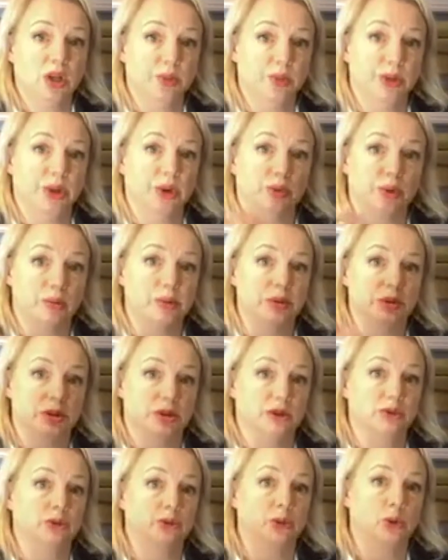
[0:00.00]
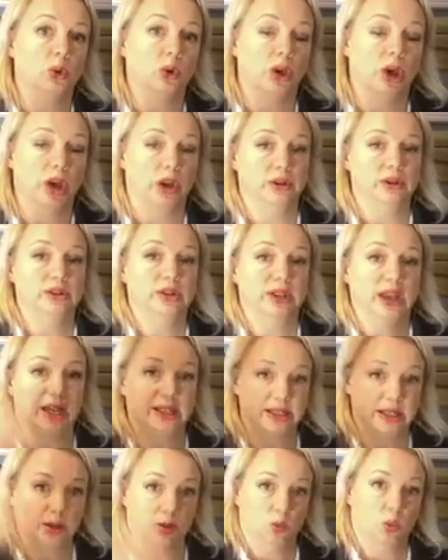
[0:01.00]
but you're probably doing 4 coats to
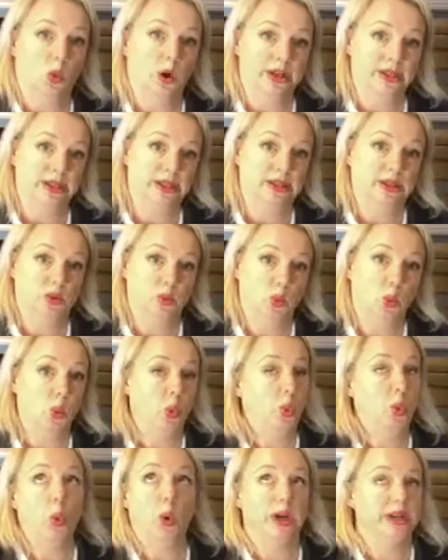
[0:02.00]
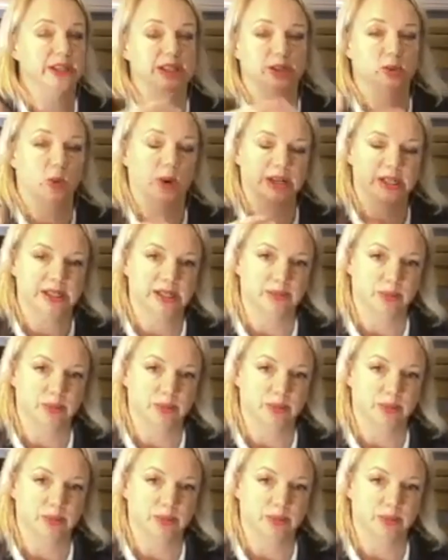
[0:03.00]
get it white, the whitest white